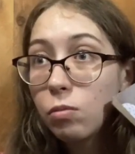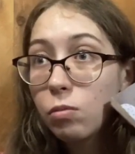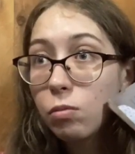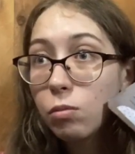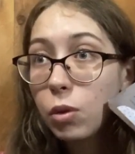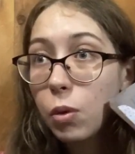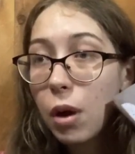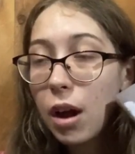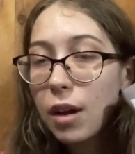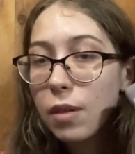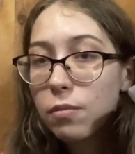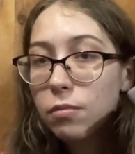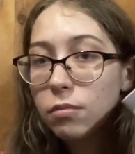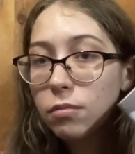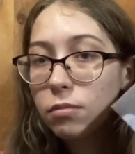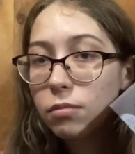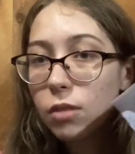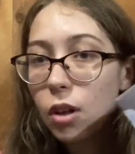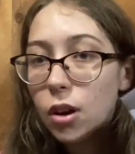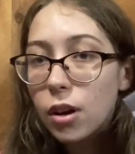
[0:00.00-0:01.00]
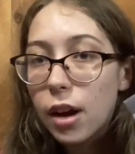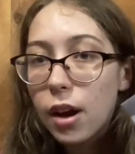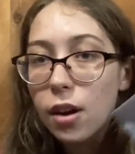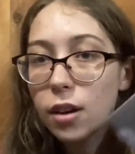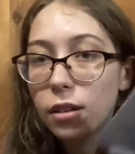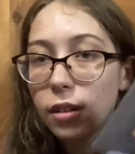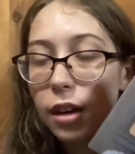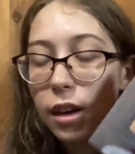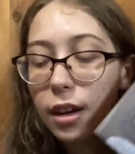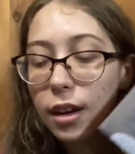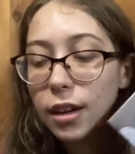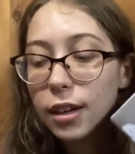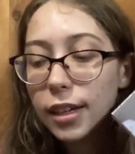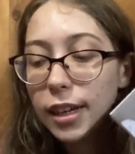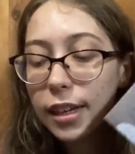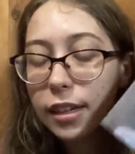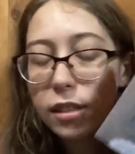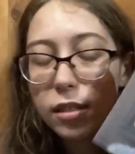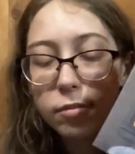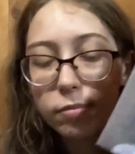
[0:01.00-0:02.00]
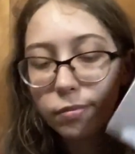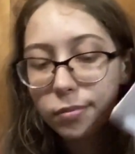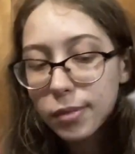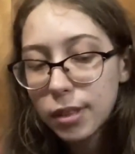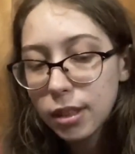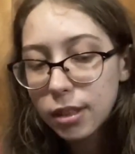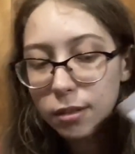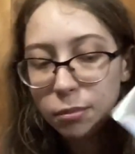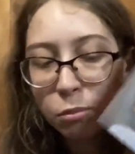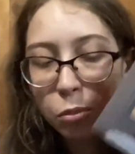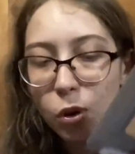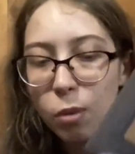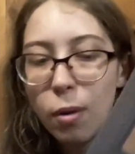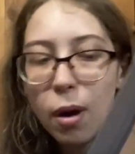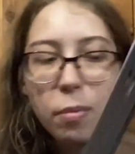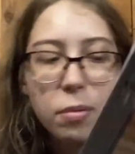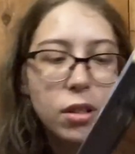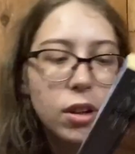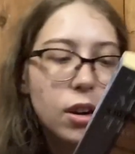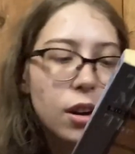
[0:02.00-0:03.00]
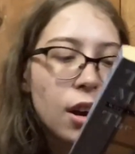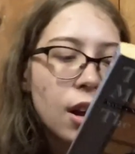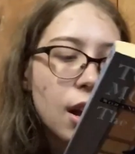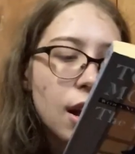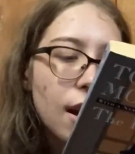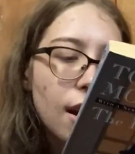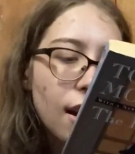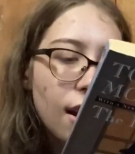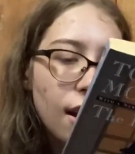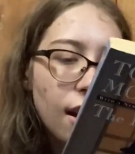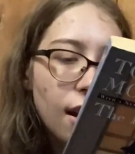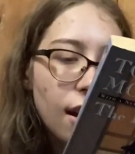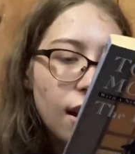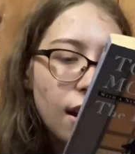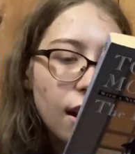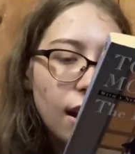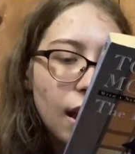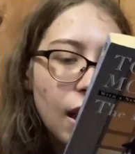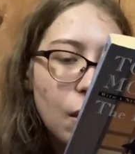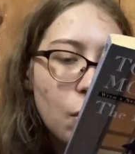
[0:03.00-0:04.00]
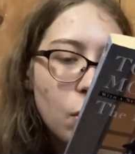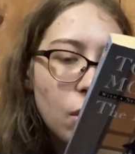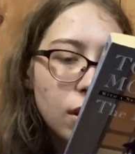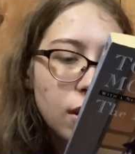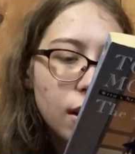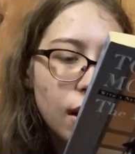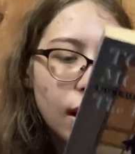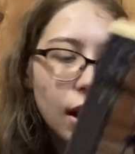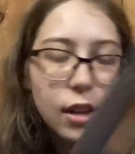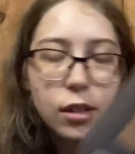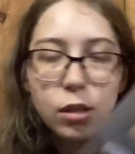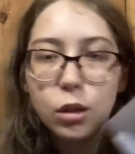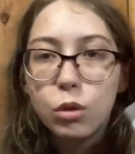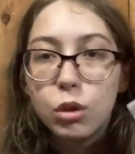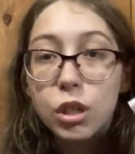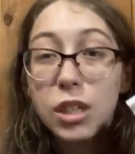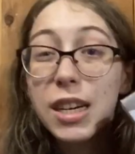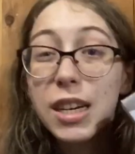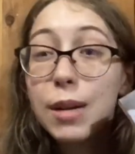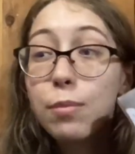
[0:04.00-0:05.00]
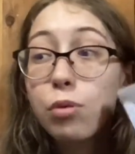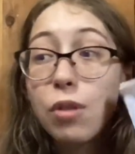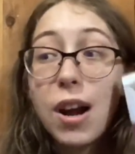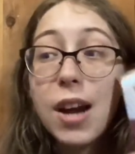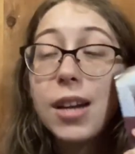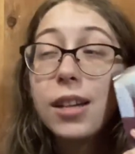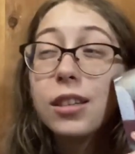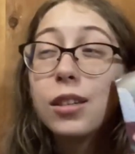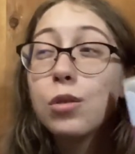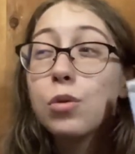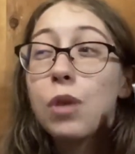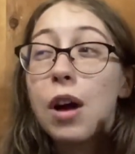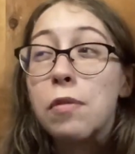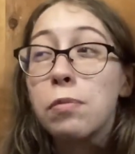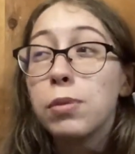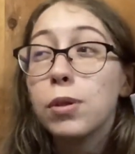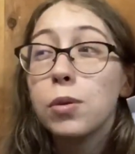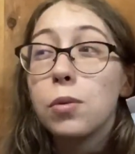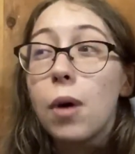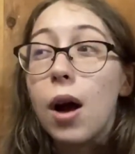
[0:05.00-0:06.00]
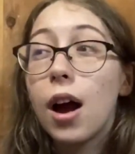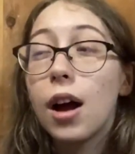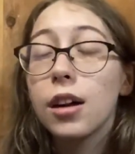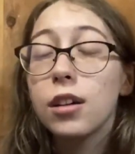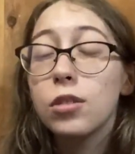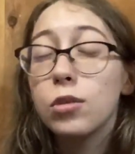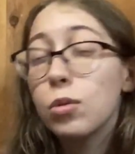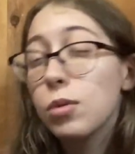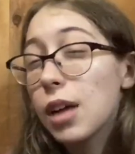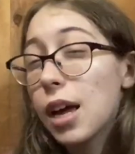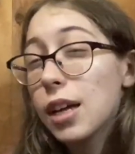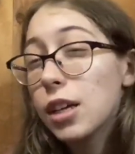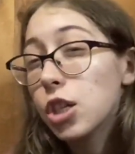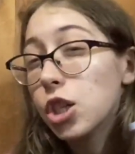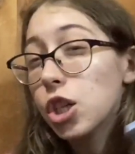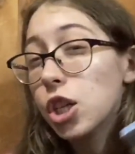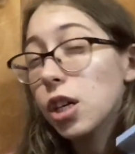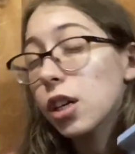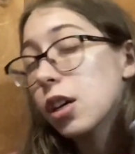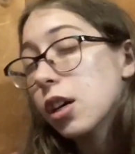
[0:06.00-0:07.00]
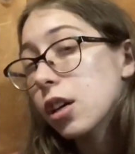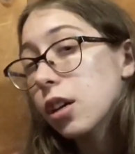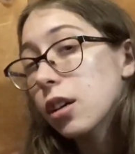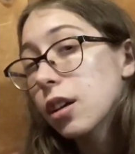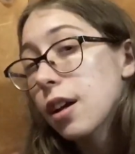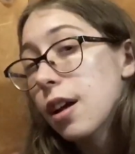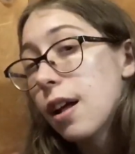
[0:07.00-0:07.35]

blue-eyed, blonde-haired kids. More popular and whatnot, and so she prays to have blue eyes so that she could